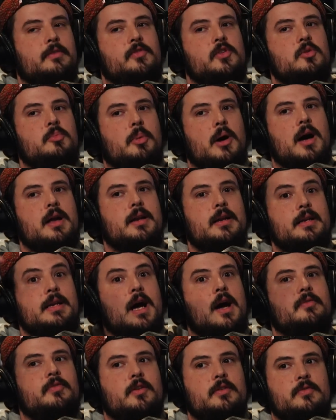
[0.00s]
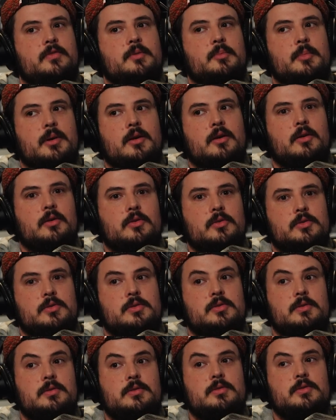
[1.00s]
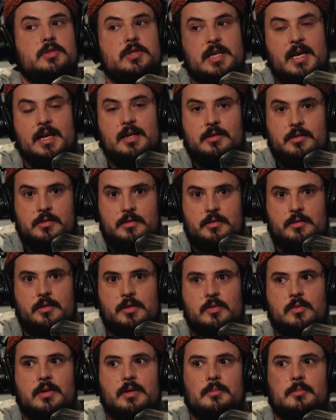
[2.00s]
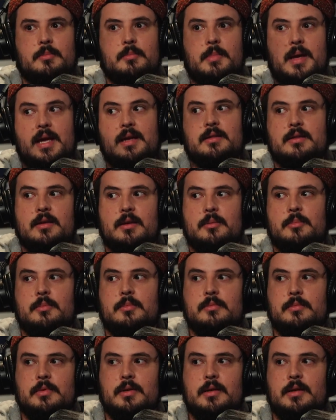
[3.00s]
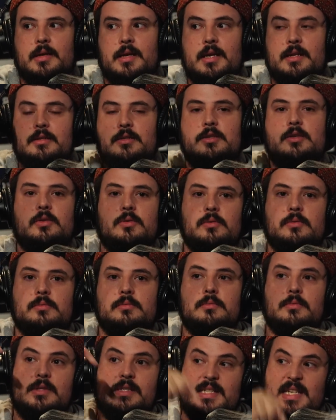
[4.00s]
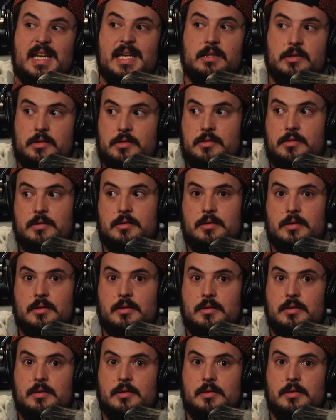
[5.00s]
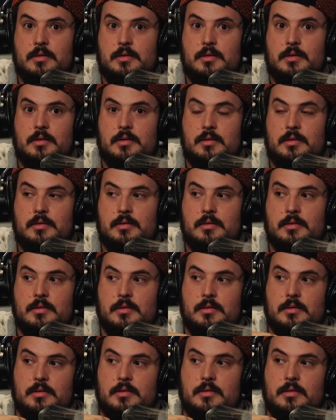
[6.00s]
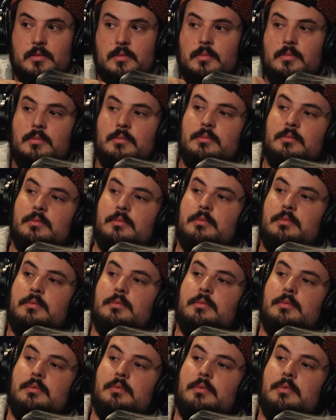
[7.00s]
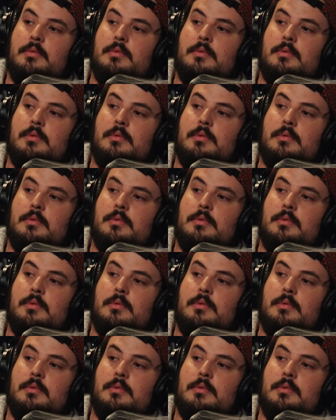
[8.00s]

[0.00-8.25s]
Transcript: you bought enough of the miracle sheets, you could make them into seats. No, you could make a seat out of the three free